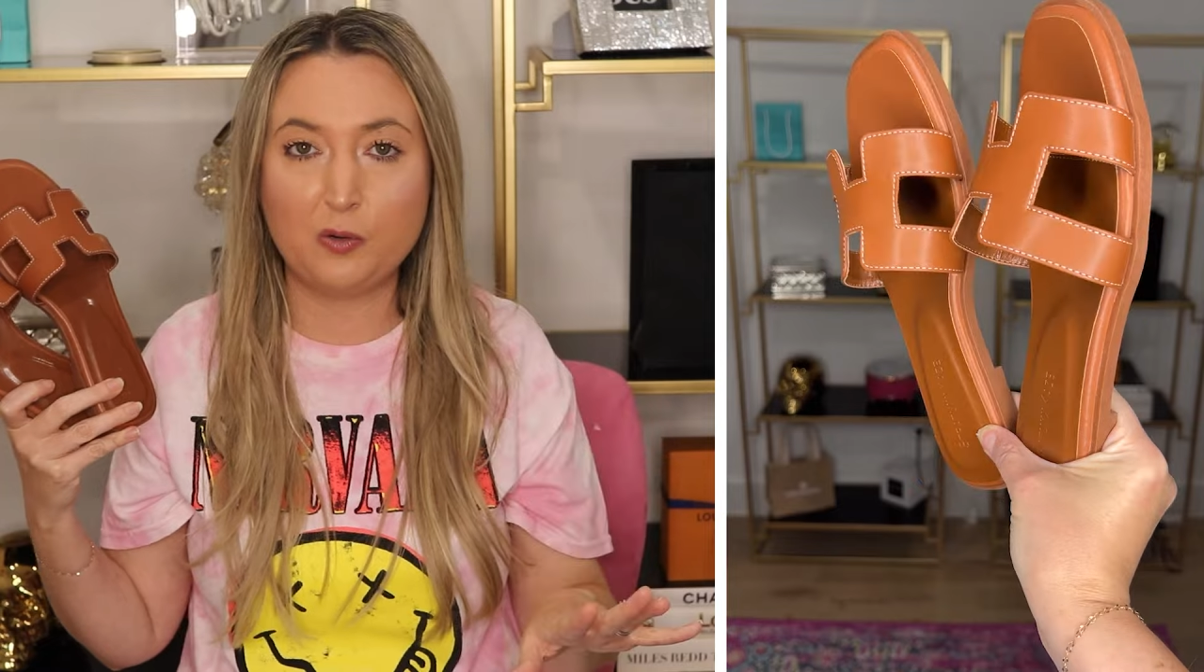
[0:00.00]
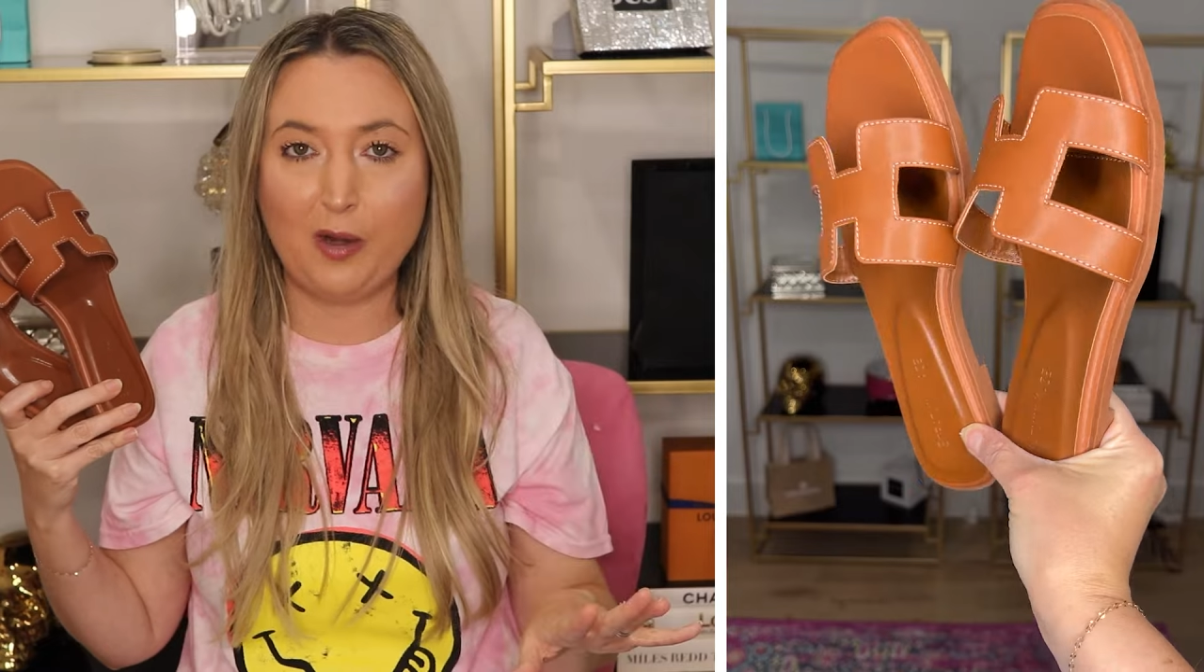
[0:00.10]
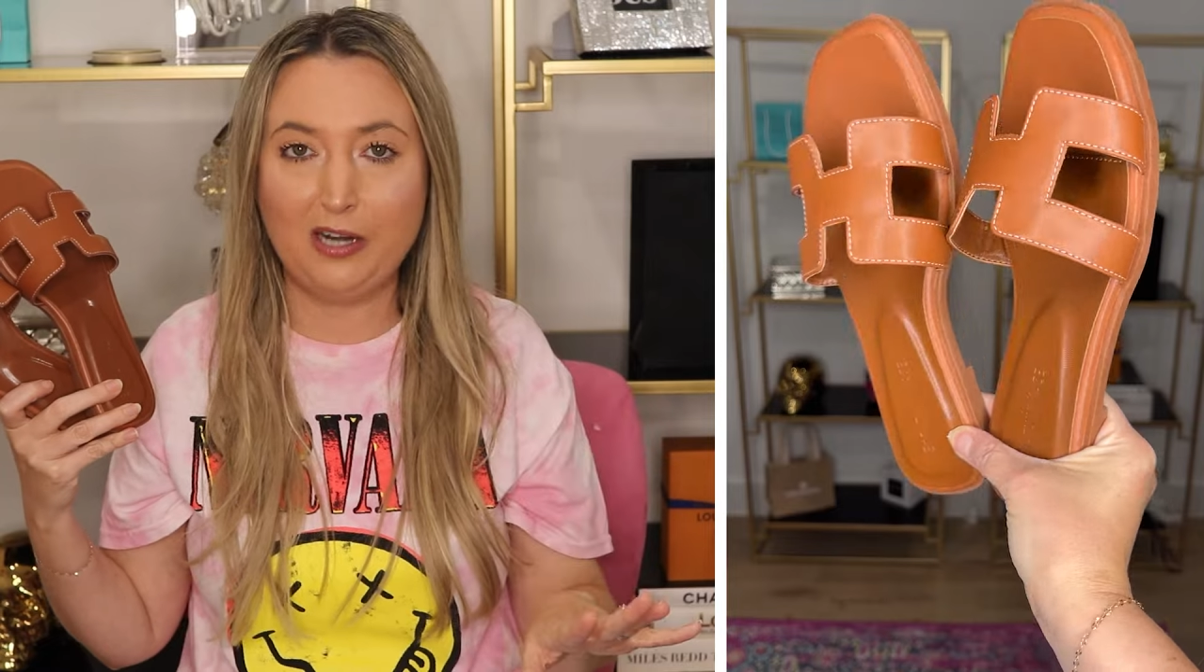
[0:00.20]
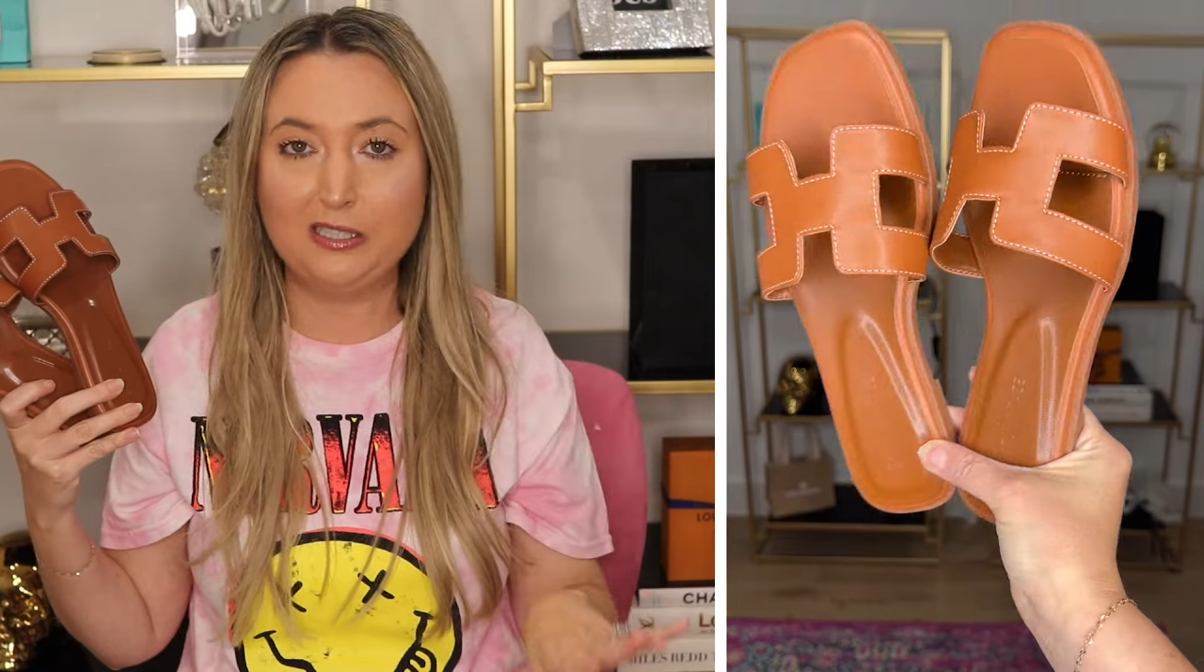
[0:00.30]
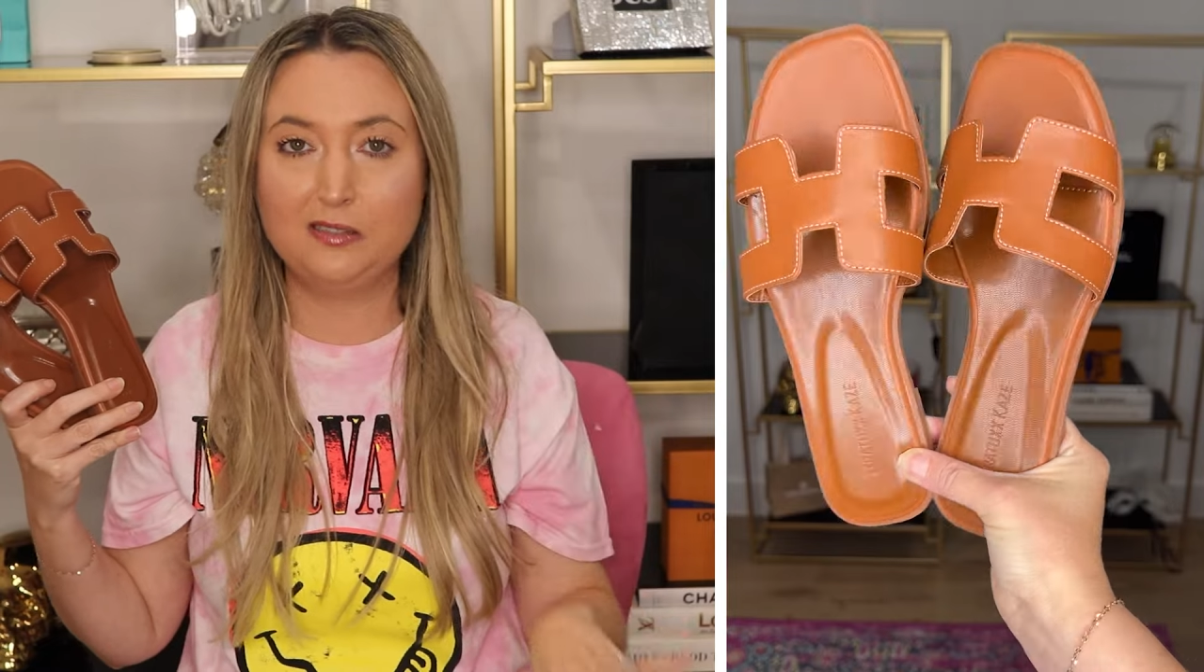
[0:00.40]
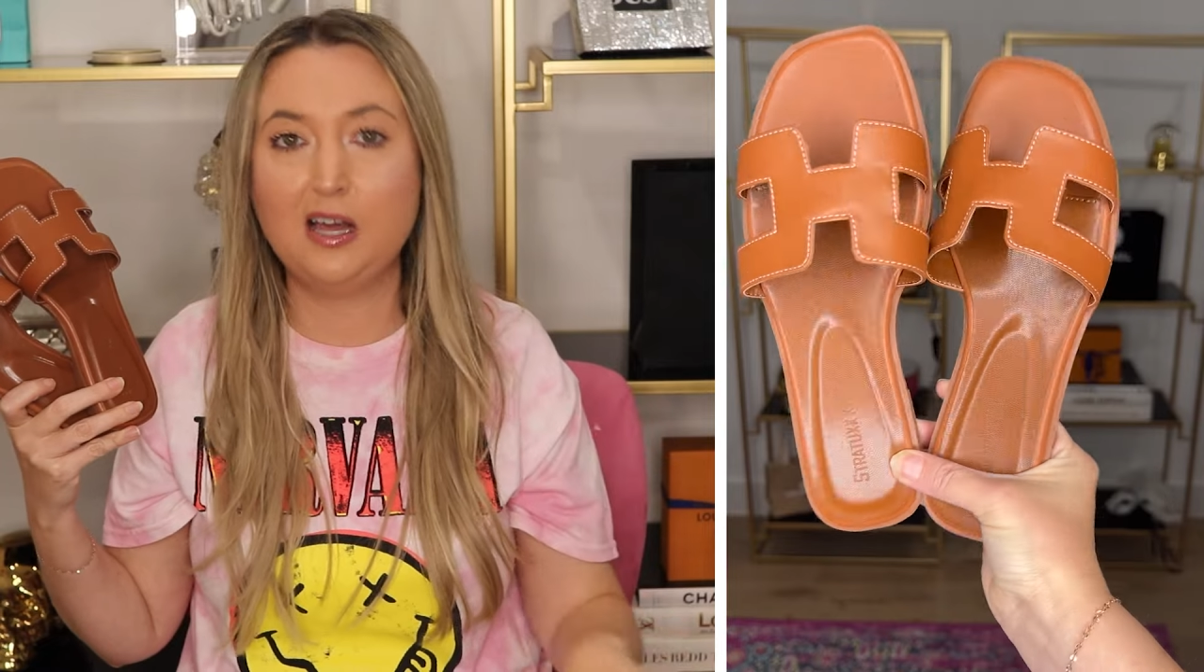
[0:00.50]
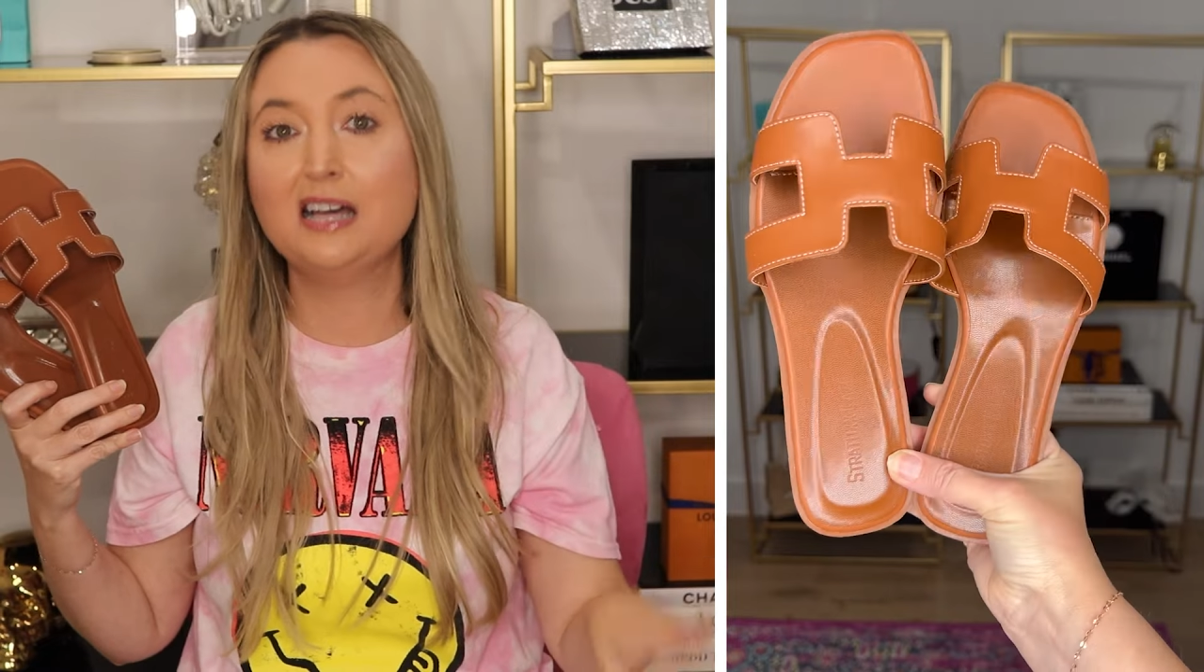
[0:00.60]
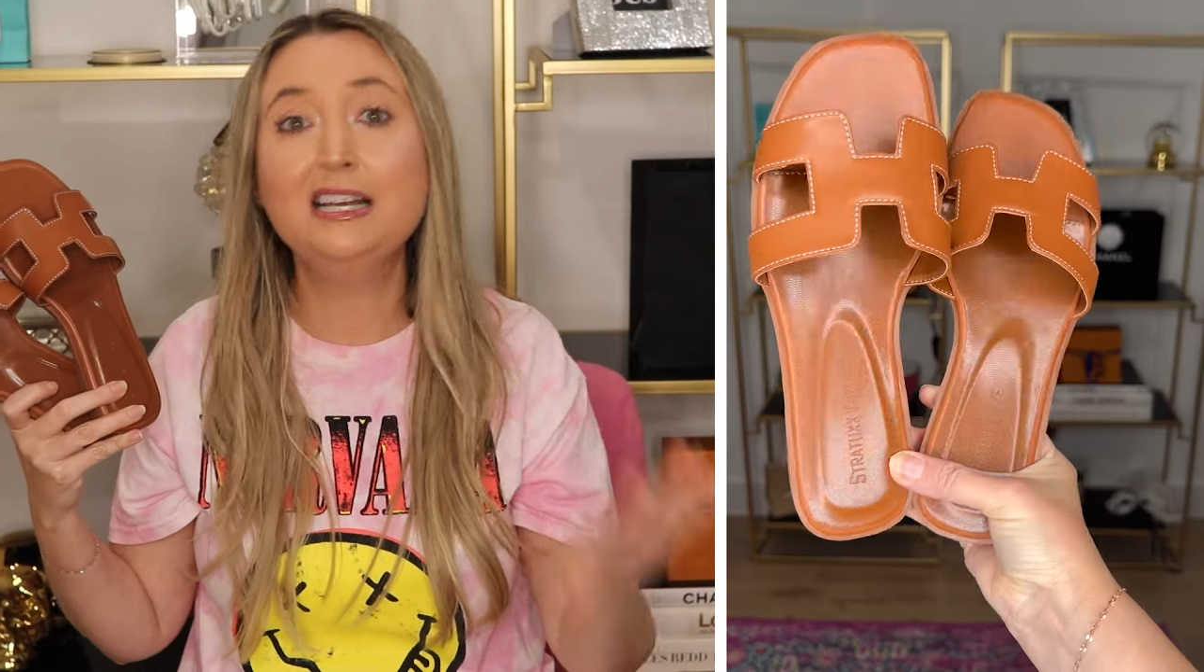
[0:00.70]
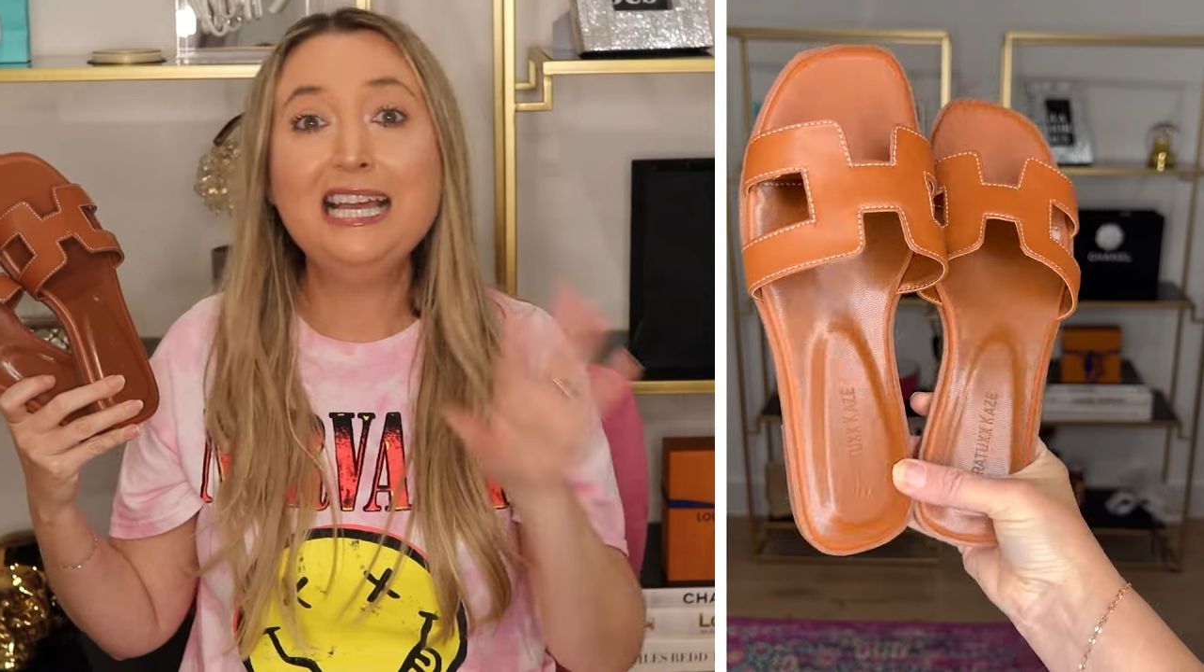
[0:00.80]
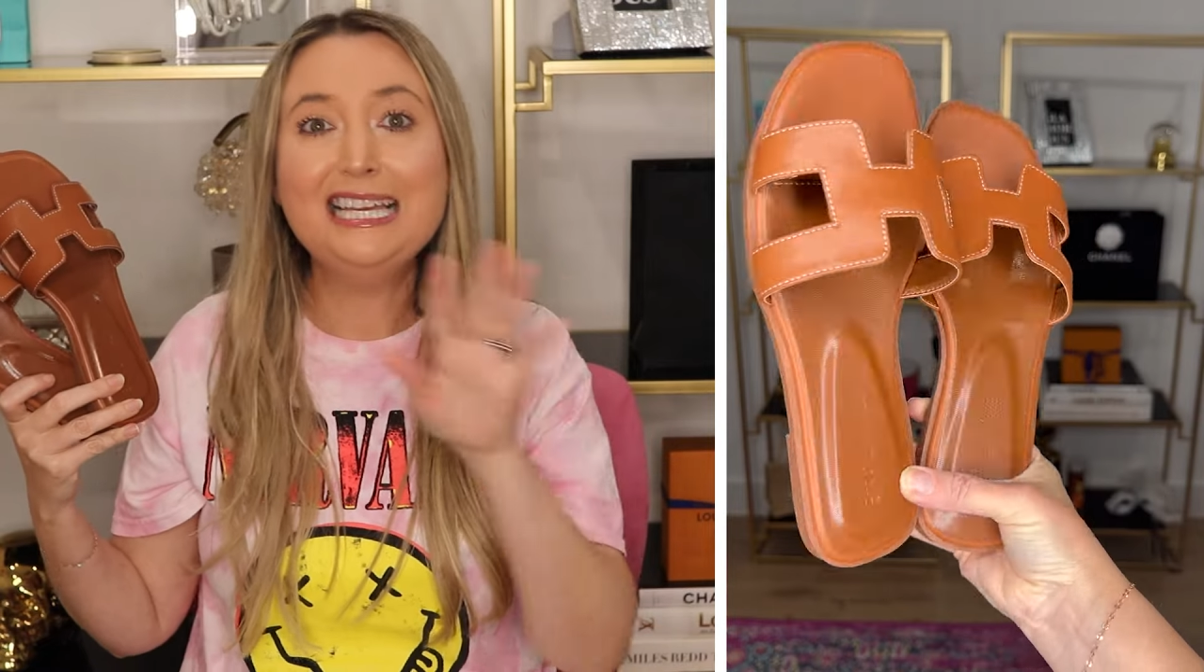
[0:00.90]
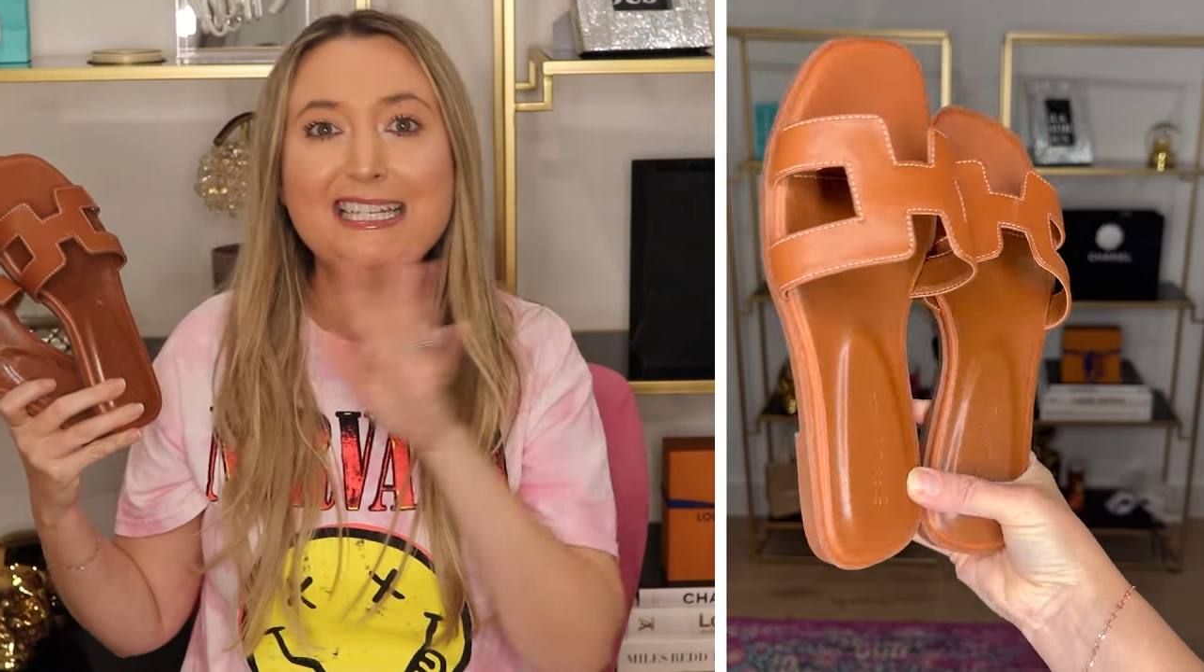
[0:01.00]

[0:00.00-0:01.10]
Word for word: wear it a lot,